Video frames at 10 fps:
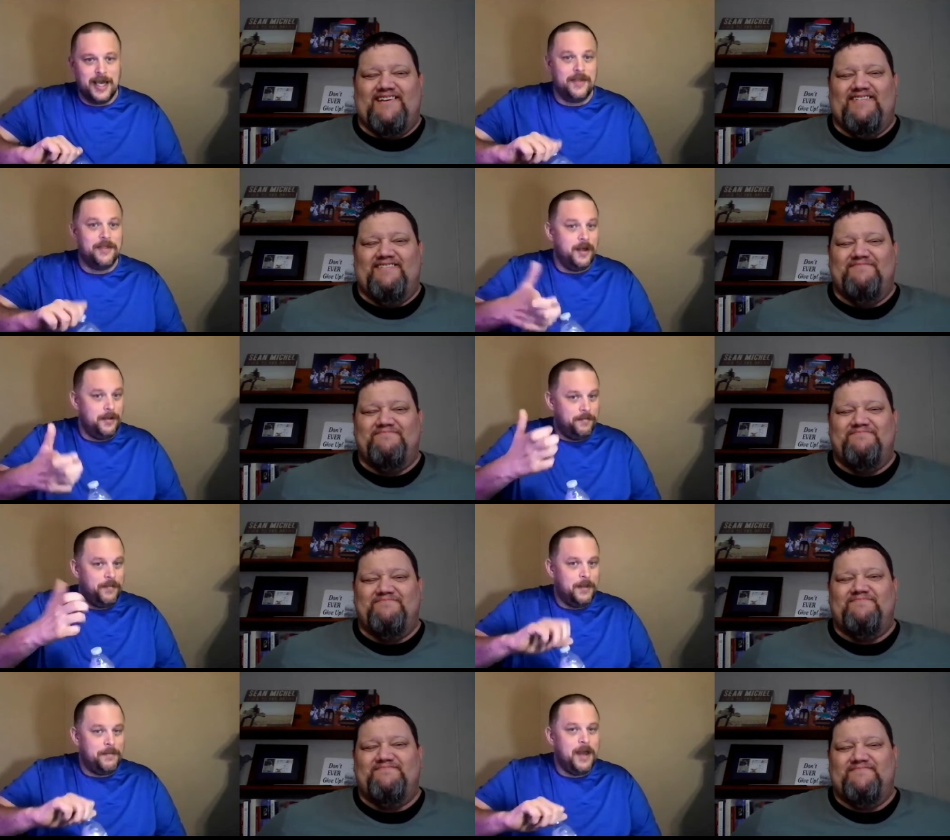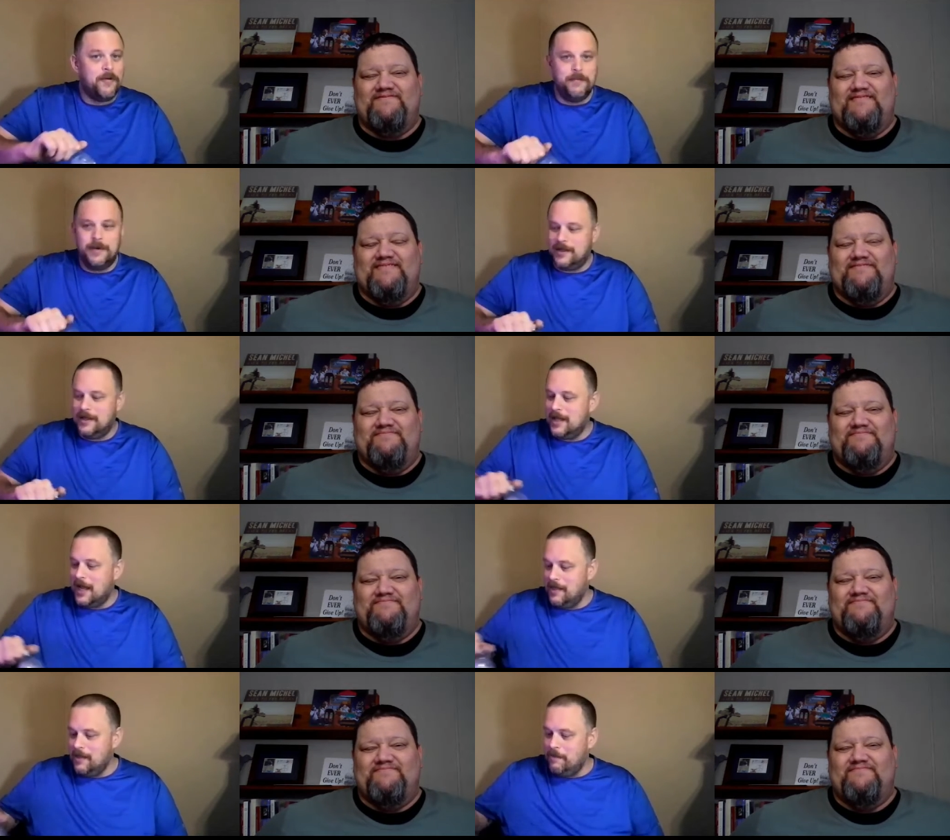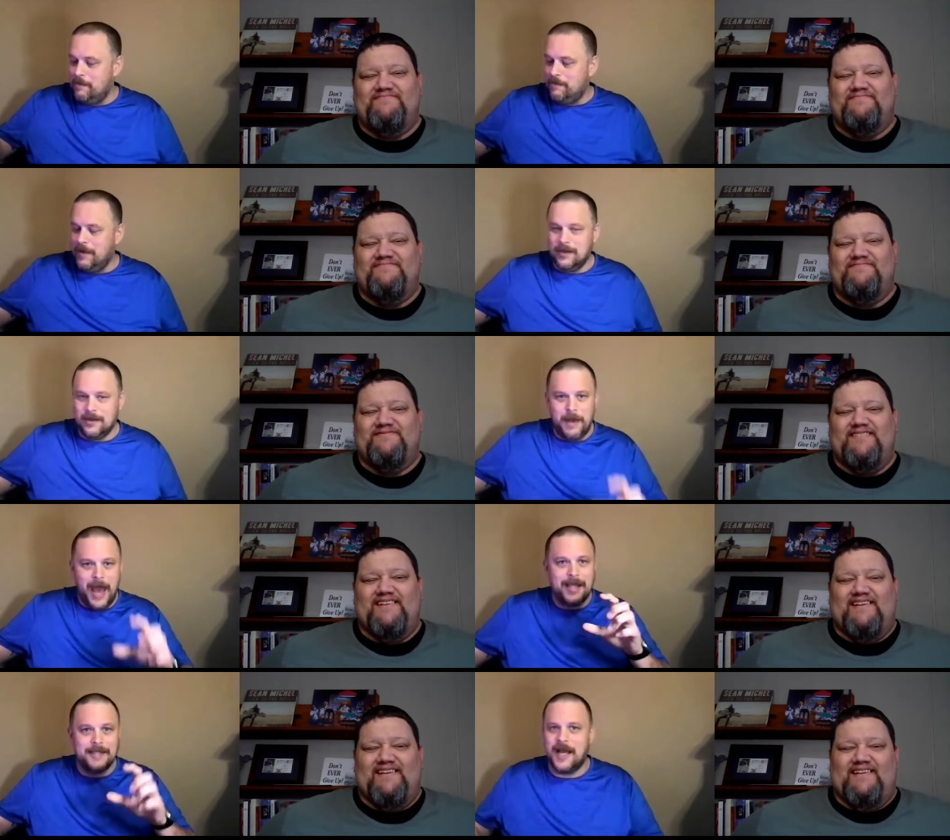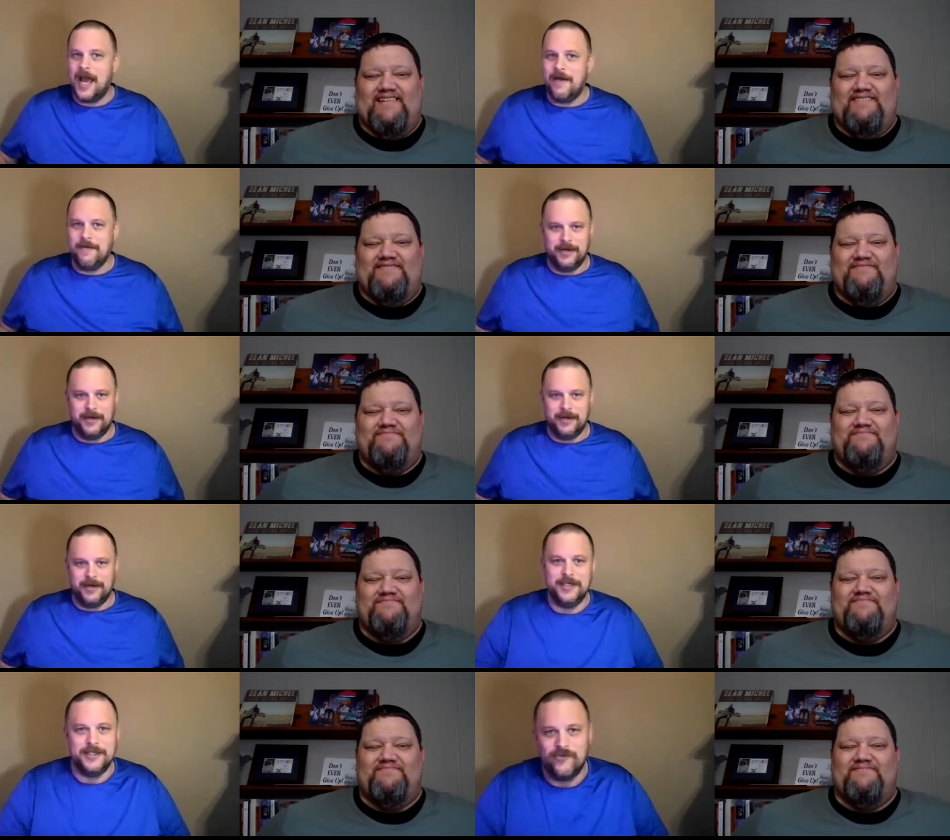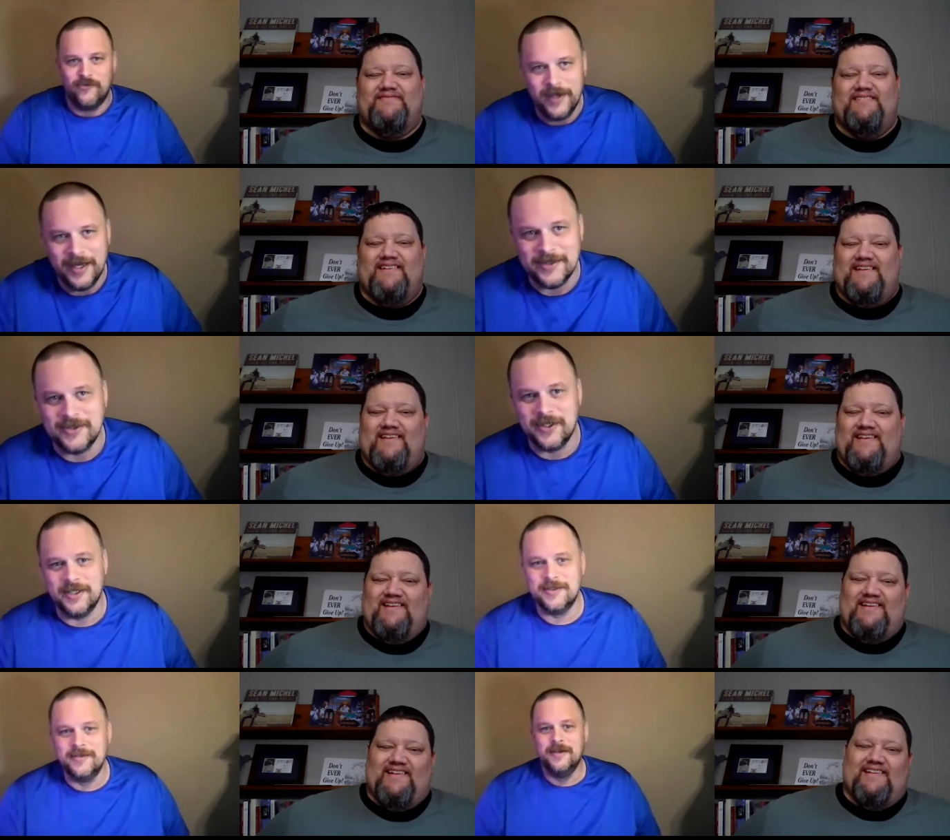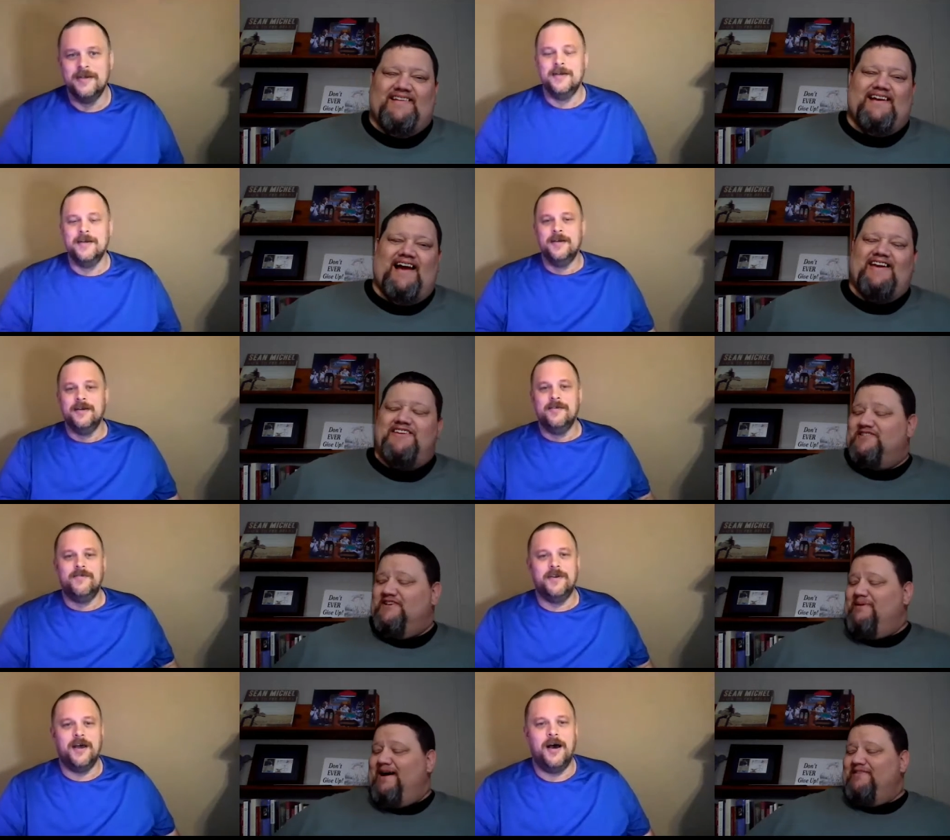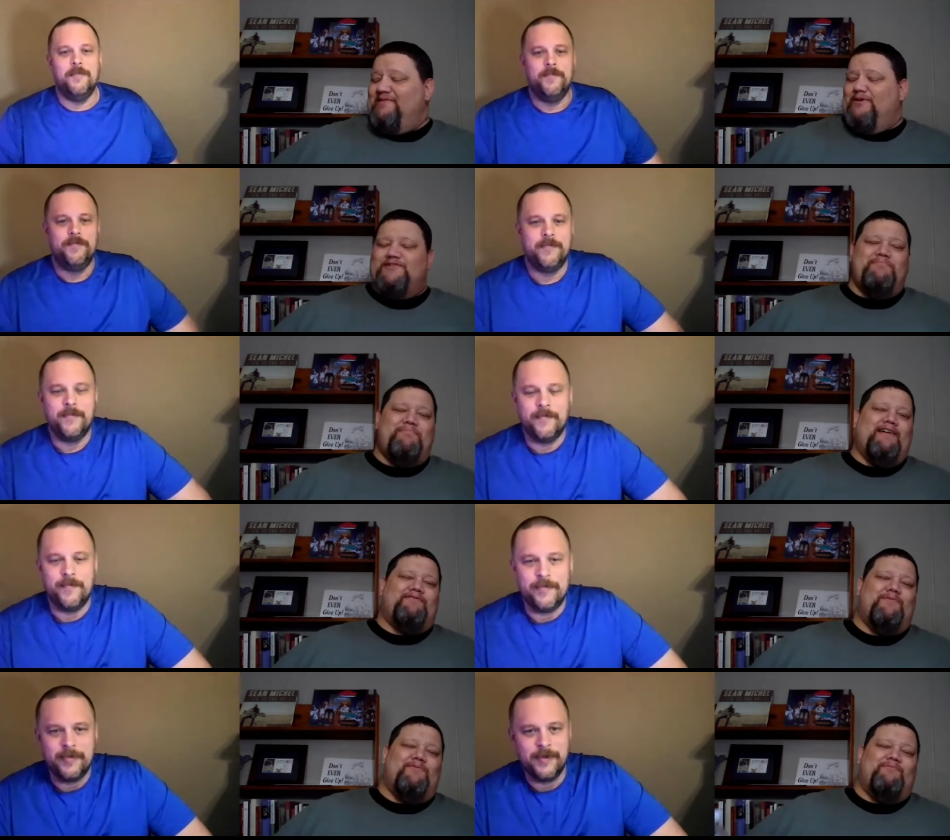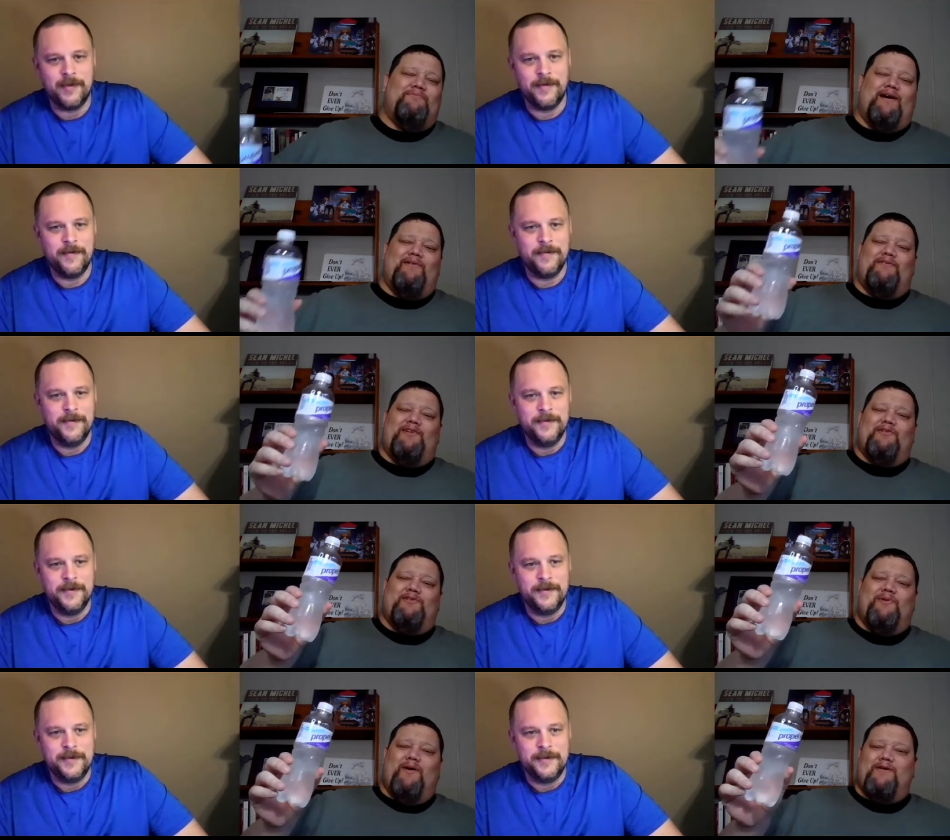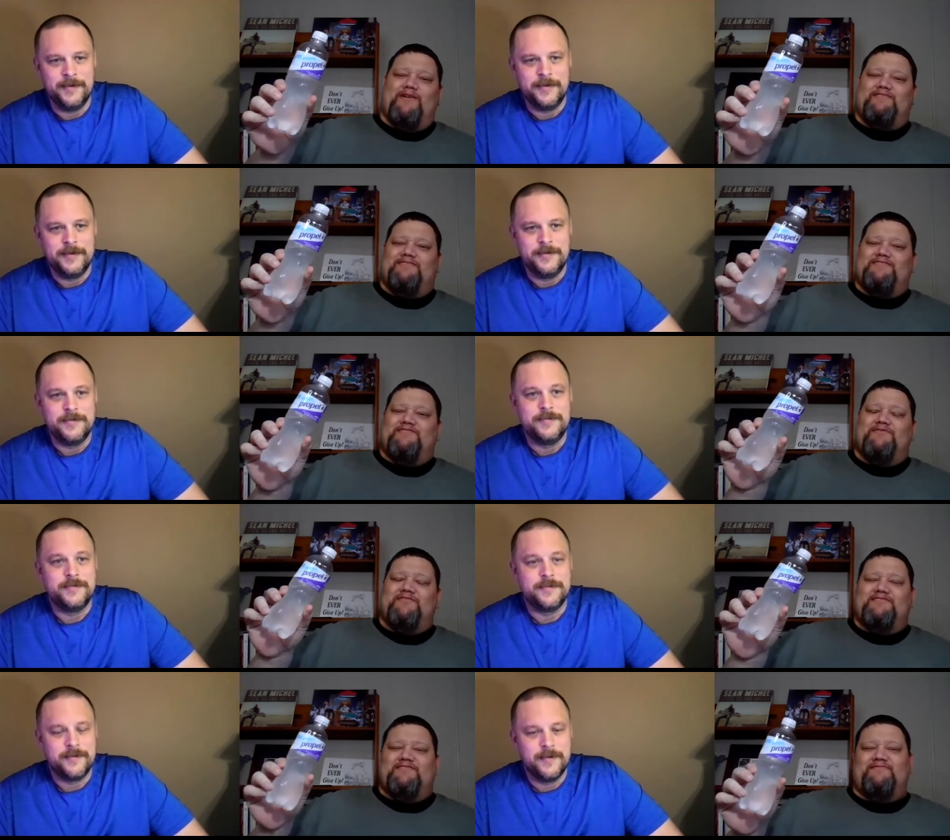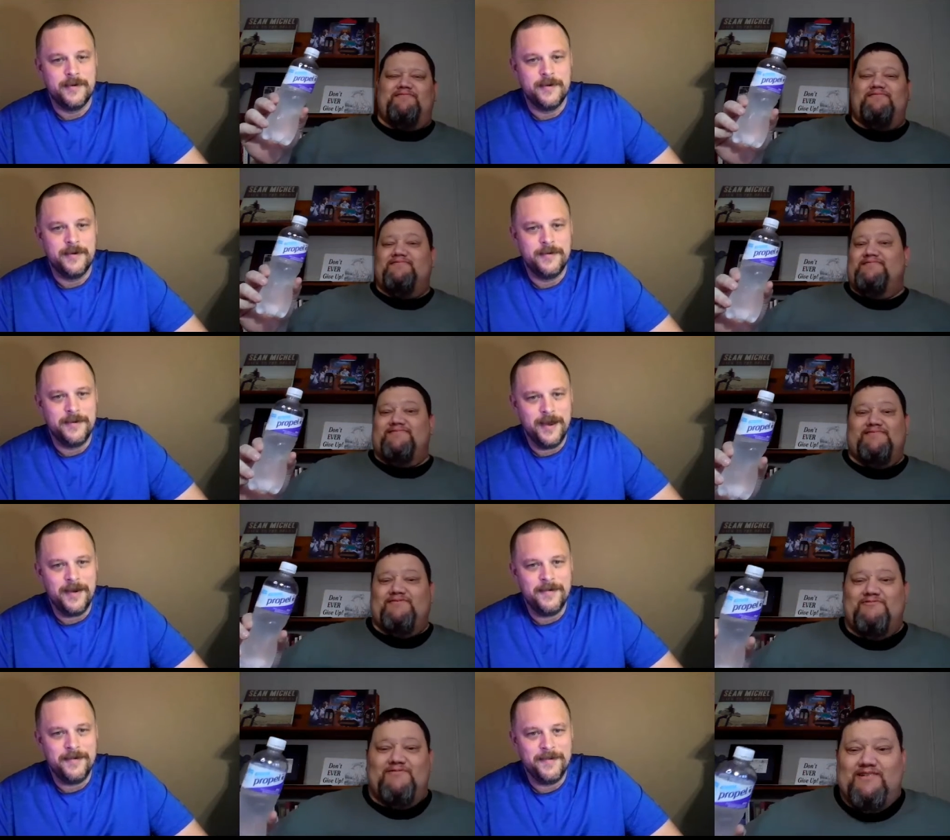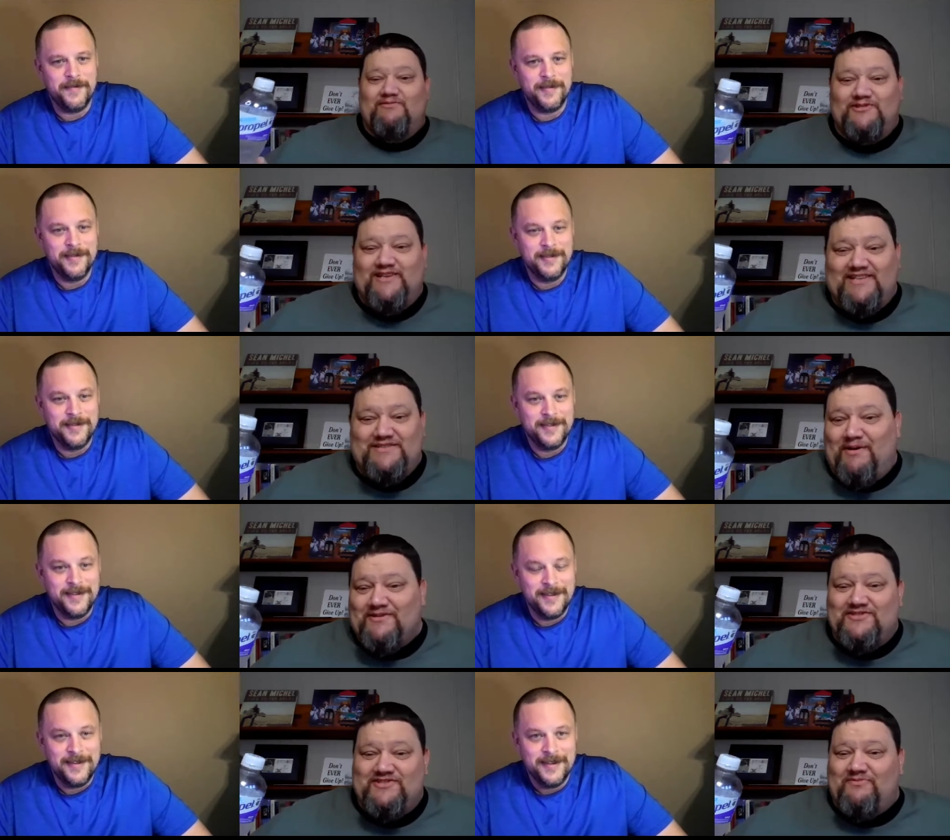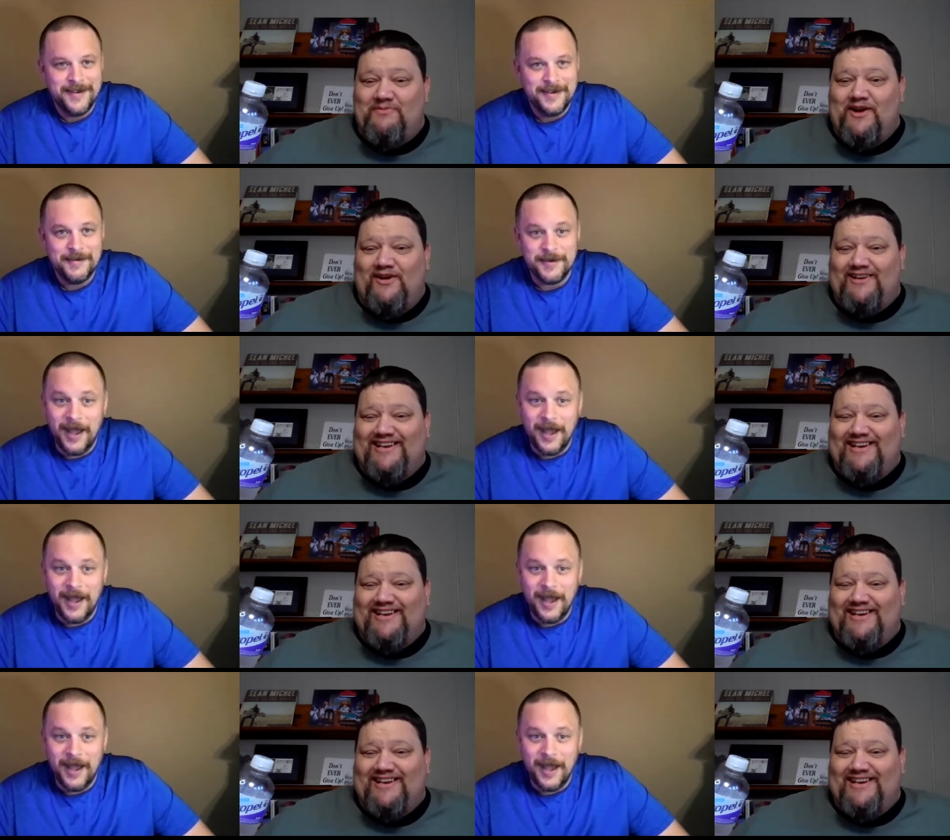Speaker 1: in yeah. the the big one, but they in the in the package they have it, and it, it is it is just I
Speaker 2: usually buy the multi pack from my local Walmart stores. Yeah. We'll take a sponsorship from